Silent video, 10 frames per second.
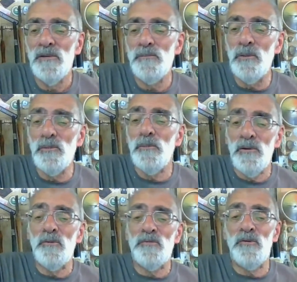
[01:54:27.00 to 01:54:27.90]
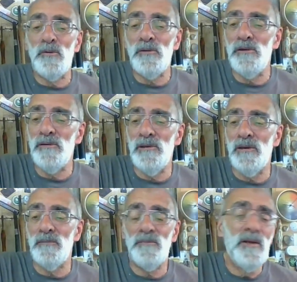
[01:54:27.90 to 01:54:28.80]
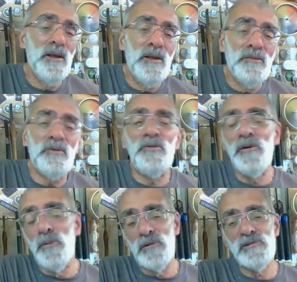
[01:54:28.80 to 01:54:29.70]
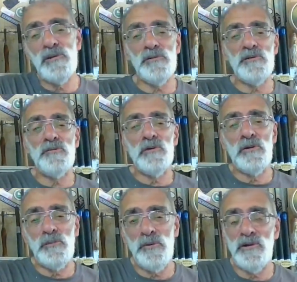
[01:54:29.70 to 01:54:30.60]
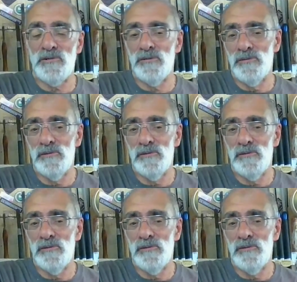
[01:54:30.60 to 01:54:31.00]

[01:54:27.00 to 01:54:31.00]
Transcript: Probably your fault, Ian. Yeah. The thing was, I was under a lot of pressure.